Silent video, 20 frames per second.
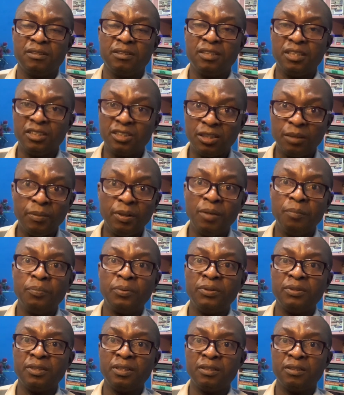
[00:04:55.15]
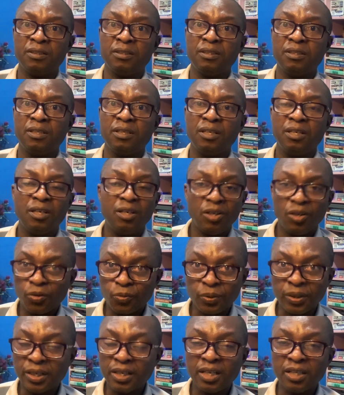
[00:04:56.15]
It's extremely important.
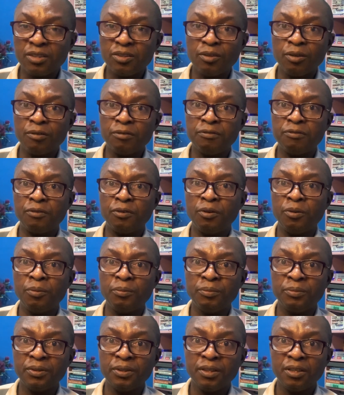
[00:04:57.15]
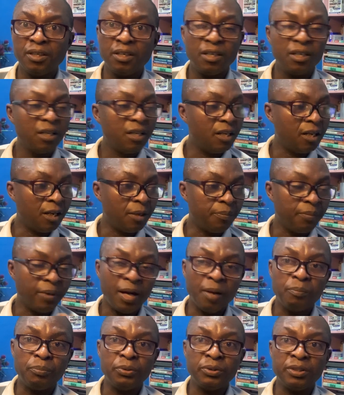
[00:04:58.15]
Wike is not from
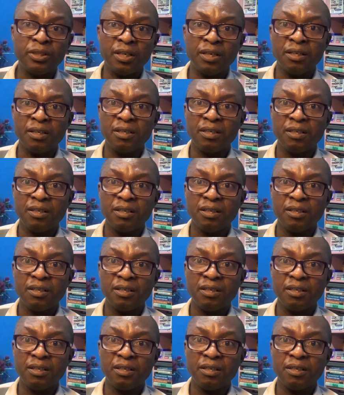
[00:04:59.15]
Abuja.